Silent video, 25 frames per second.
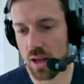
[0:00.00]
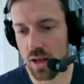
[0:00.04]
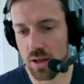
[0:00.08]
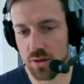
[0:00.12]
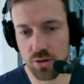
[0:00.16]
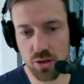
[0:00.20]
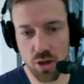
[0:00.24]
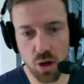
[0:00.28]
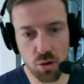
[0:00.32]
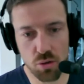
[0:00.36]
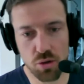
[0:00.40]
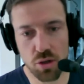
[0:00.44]

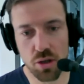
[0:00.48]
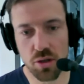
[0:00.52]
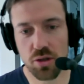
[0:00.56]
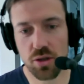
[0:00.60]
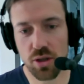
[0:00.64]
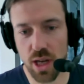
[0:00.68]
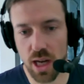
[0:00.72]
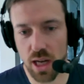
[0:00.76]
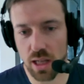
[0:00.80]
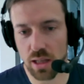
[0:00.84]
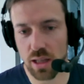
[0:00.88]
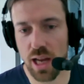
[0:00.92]
soldier,
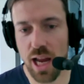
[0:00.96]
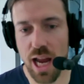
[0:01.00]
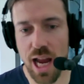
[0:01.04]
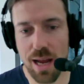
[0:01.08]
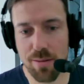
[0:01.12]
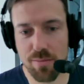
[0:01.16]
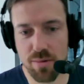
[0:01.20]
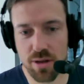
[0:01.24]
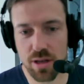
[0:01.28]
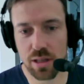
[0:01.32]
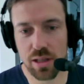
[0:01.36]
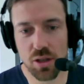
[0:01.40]
sailor,
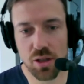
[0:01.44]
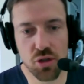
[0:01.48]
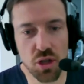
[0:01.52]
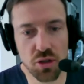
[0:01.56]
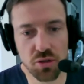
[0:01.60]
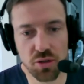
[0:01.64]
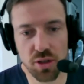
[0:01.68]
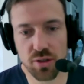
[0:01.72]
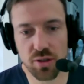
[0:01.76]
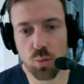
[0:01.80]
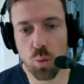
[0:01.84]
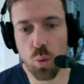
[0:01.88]
airman,
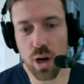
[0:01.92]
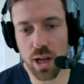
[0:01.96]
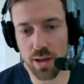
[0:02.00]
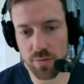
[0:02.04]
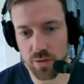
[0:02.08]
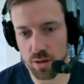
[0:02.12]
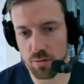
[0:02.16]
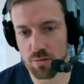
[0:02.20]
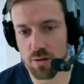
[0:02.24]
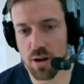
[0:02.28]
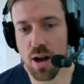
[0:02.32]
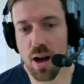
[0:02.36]
logistics, whatever
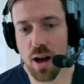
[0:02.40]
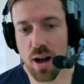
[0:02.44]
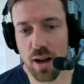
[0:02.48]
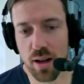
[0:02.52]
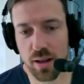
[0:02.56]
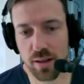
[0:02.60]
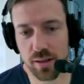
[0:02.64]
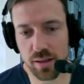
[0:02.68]
you are,